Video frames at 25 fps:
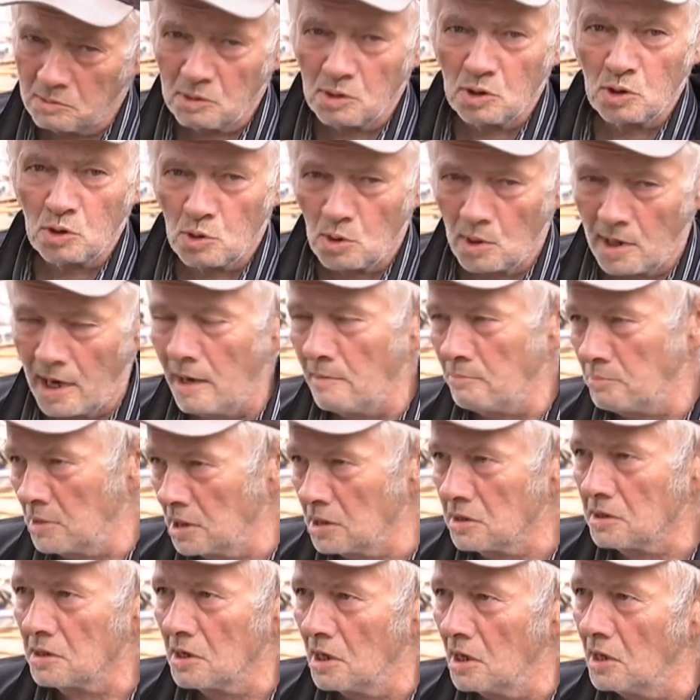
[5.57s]
grabbing
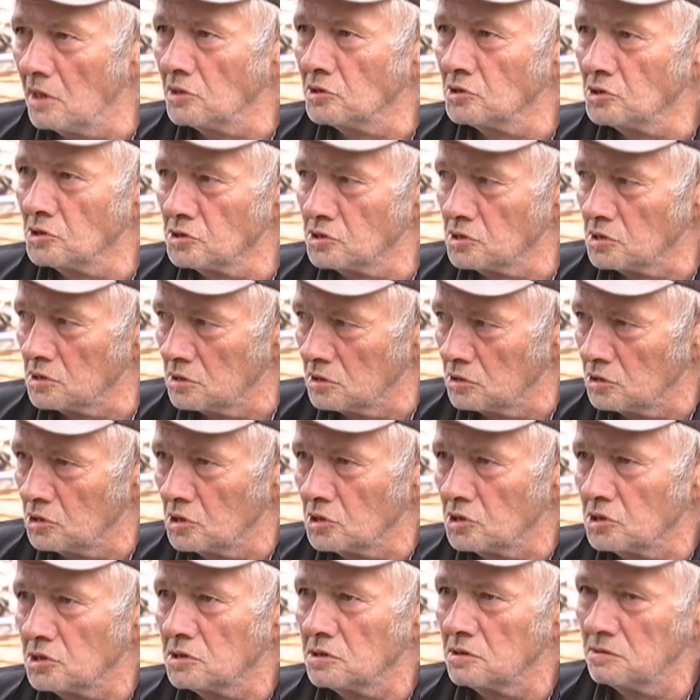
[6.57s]
guns, and
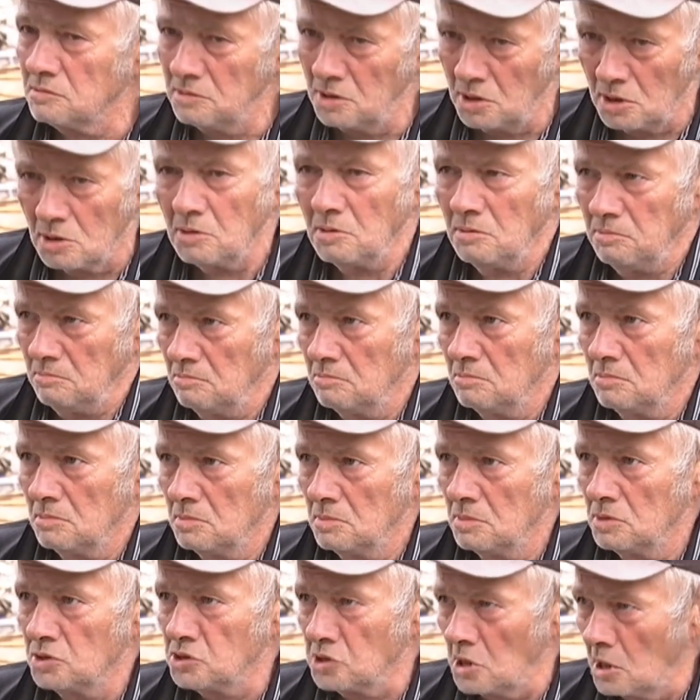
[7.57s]
just, you know,
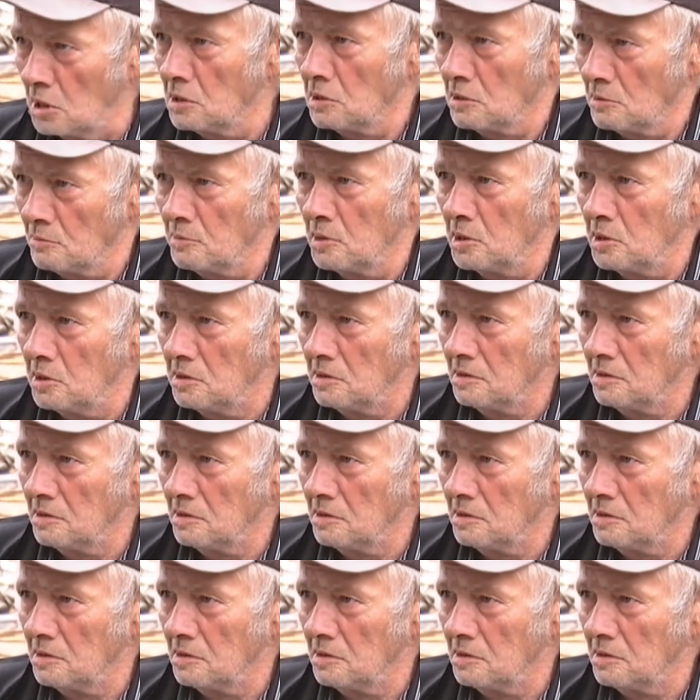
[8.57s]
say la vie.